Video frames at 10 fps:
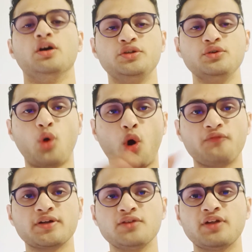You
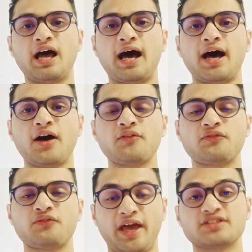often will
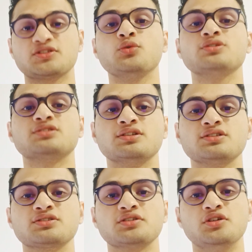have
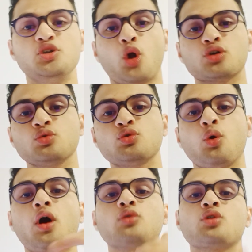excuses not to
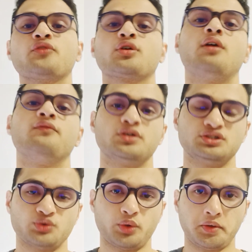go out of your
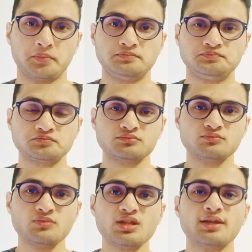comfort zone.
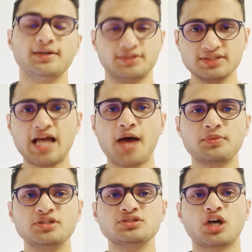This
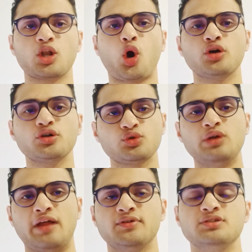happens along two
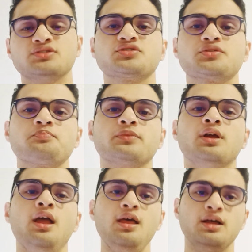levels.
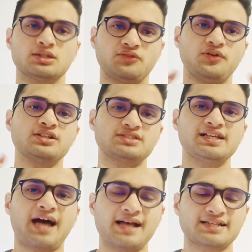The first
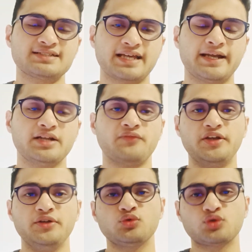thing, as I said,
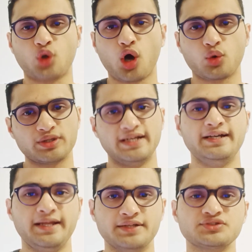when you talk with
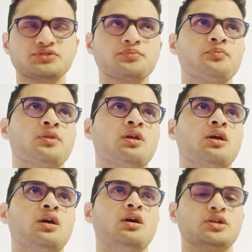Indians,
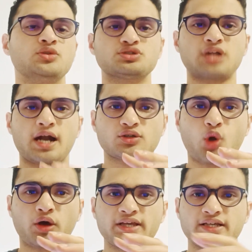you start
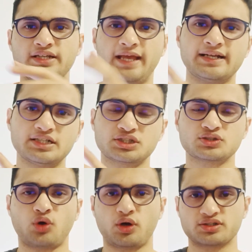talking in
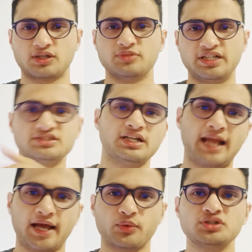English or some regional
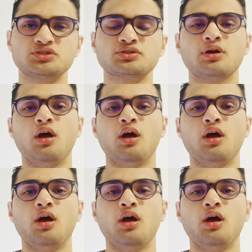language.